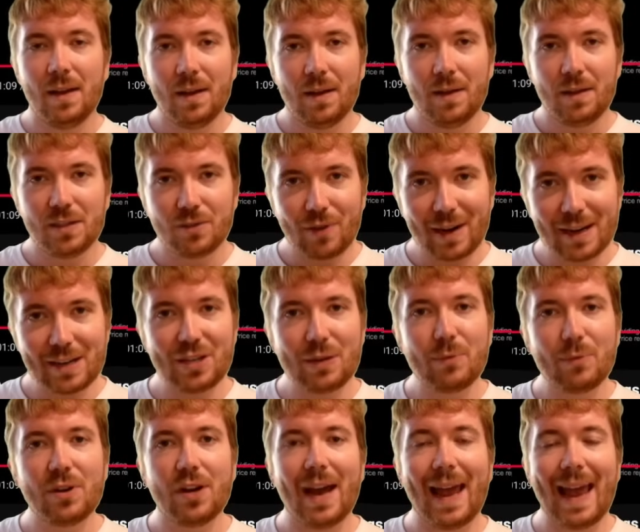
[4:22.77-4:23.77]
Strategy
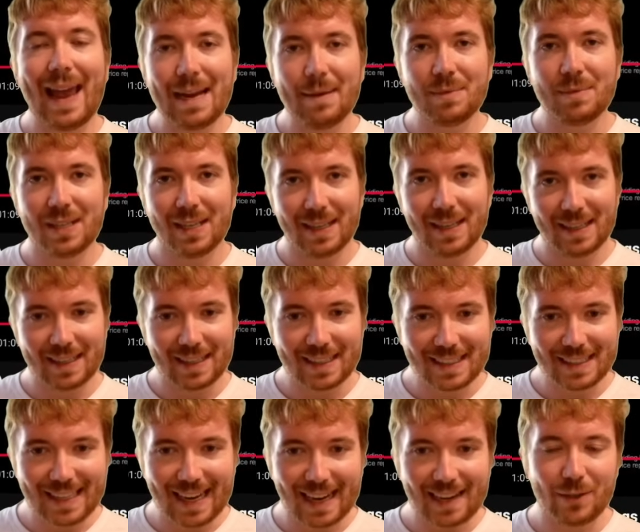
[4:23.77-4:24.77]
were going to aim to
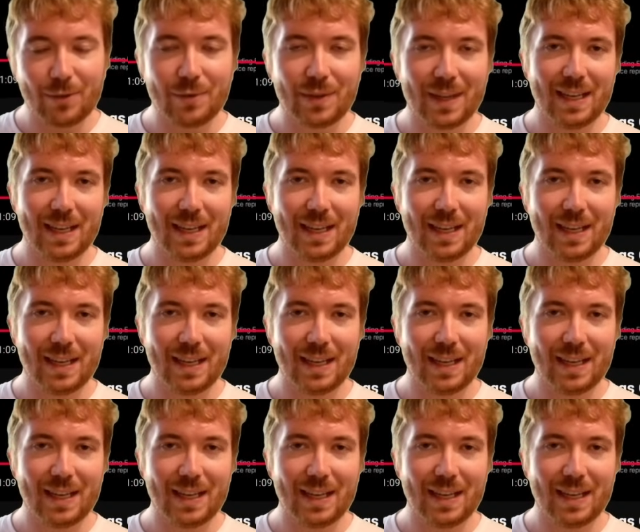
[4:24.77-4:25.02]
dilute